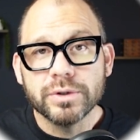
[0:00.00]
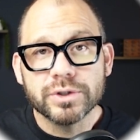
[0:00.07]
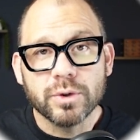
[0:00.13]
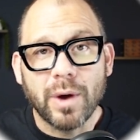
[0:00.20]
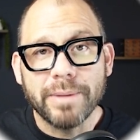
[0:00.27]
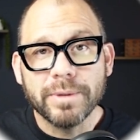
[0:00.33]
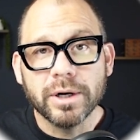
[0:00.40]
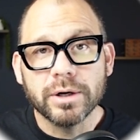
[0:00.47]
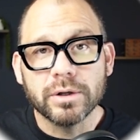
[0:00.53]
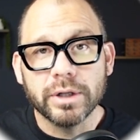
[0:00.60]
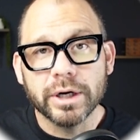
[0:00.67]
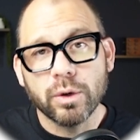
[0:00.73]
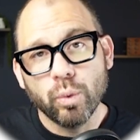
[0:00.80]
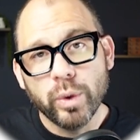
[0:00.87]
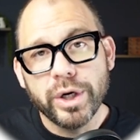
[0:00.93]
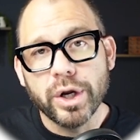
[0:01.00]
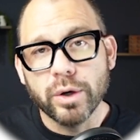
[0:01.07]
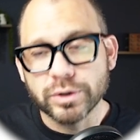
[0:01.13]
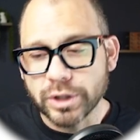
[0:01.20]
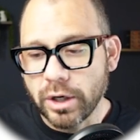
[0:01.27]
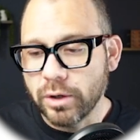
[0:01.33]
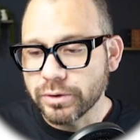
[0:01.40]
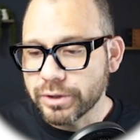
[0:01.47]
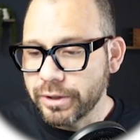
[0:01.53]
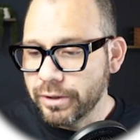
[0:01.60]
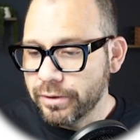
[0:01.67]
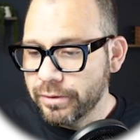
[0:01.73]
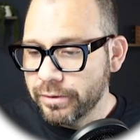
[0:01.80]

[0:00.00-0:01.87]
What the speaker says: so I'm going to click Windows Host.